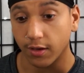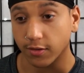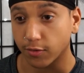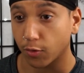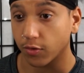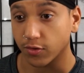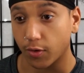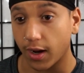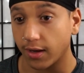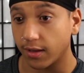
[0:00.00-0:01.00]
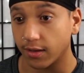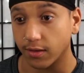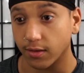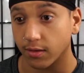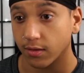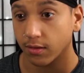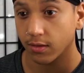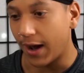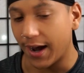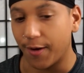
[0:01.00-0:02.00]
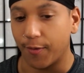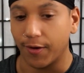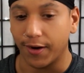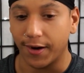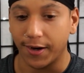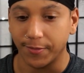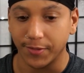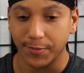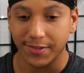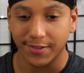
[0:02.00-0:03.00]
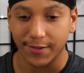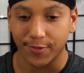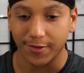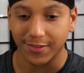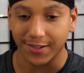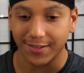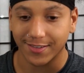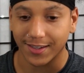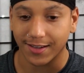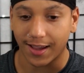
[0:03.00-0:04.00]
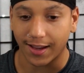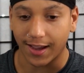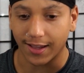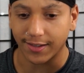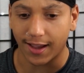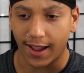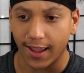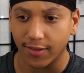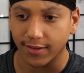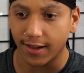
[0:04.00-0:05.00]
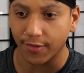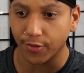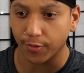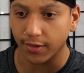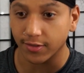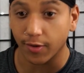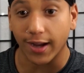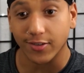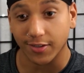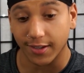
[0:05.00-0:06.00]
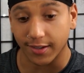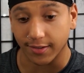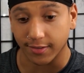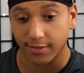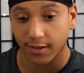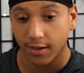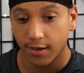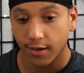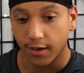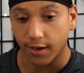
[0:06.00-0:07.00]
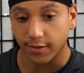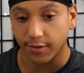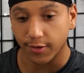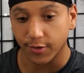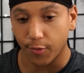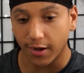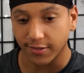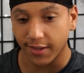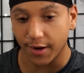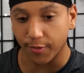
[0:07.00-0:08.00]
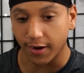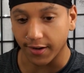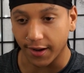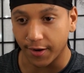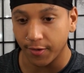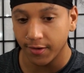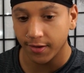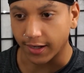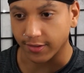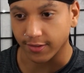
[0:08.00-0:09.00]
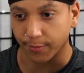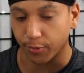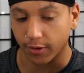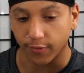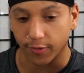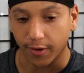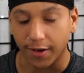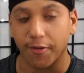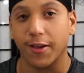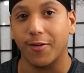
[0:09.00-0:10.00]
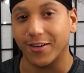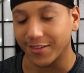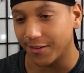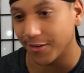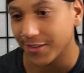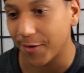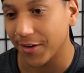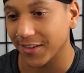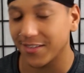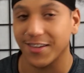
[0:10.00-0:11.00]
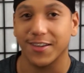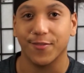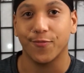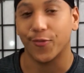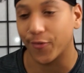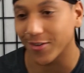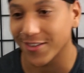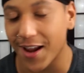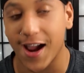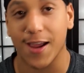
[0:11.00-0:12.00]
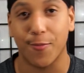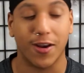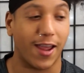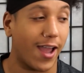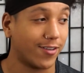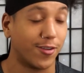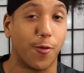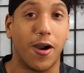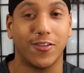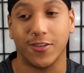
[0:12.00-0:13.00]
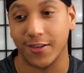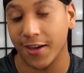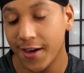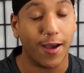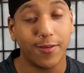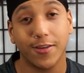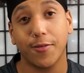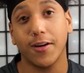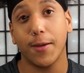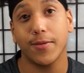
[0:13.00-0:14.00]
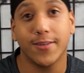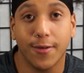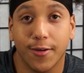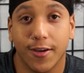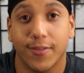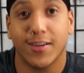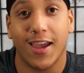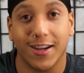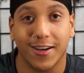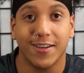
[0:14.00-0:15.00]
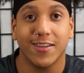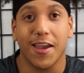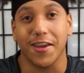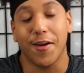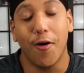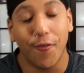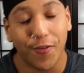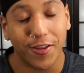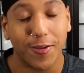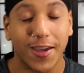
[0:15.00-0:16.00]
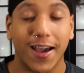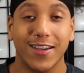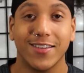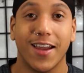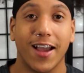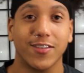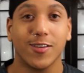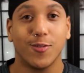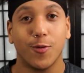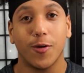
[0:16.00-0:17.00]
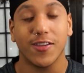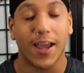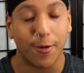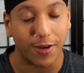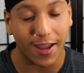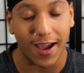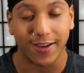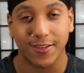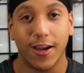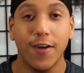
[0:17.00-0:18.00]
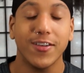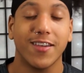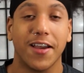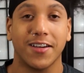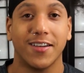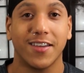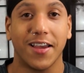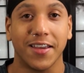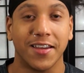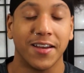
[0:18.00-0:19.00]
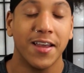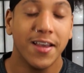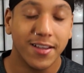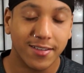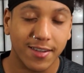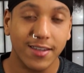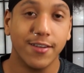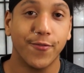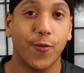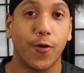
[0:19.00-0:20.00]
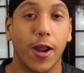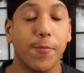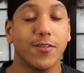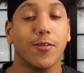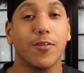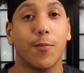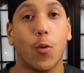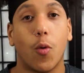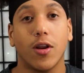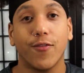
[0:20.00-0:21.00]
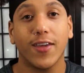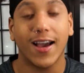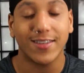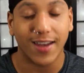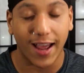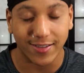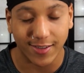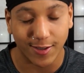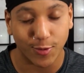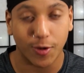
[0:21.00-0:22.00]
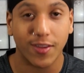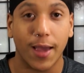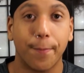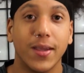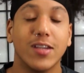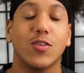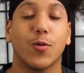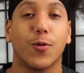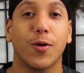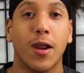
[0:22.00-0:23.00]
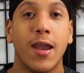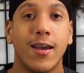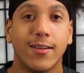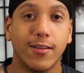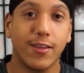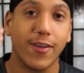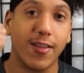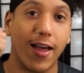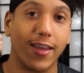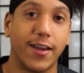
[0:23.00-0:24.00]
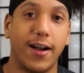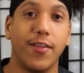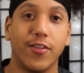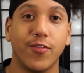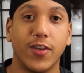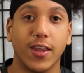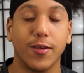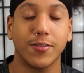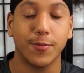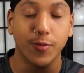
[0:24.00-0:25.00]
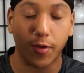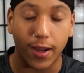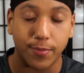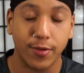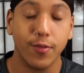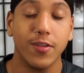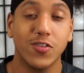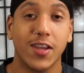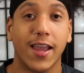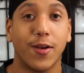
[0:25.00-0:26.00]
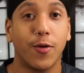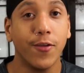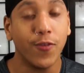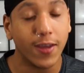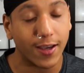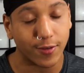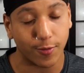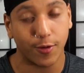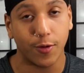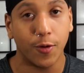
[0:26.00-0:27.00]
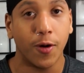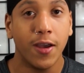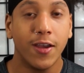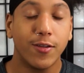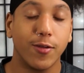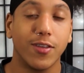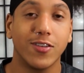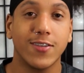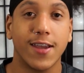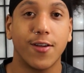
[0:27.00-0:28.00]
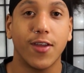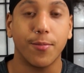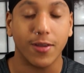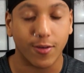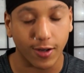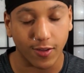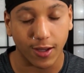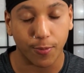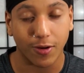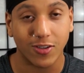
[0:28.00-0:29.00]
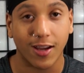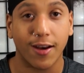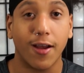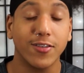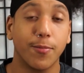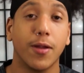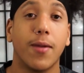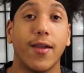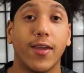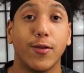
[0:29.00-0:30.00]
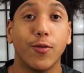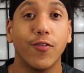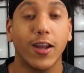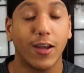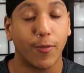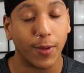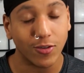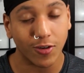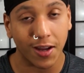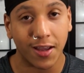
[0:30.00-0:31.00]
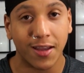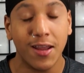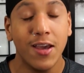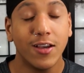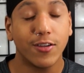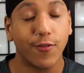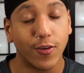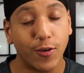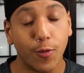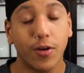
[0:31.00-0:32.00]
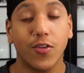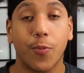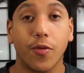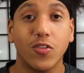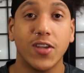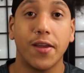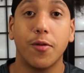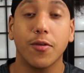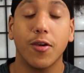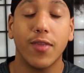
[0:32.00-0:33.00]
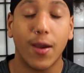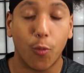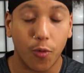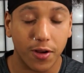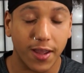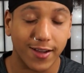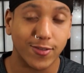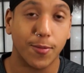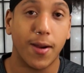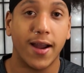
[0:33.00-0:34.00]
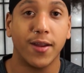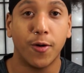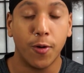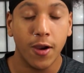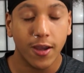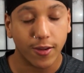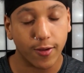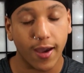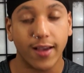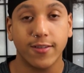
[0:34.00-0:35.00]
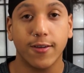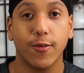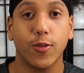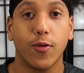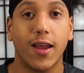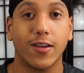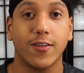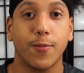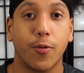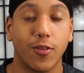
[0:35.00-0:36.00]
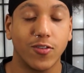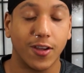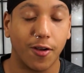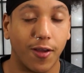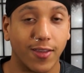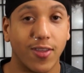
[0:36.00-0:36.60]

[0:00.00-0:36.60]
They just threw us right in. Wow. Um, let me see if there's an end scene. I, I, I highly doubt there is. There actually is. Uh, so let's watch that right now. Actually, it's a preview. I don't like watching those. I want to see it the first time when I actually watch it. That was a great episode of Attack on Titan. Hopefully, you guys did actually enjoy that reaction of Attack on Titan Season four, Episode number one. If you guys did actually enjoy that, be sure to leave a like on this video. Subscribe to this channel if you guys are new to this channel. That'd be greatly appreciated. Also, bear in mind that I do, in fact, have a Patreon. So if you do want to support the channel and go that one extra mile, you guys can go through and actually support the channel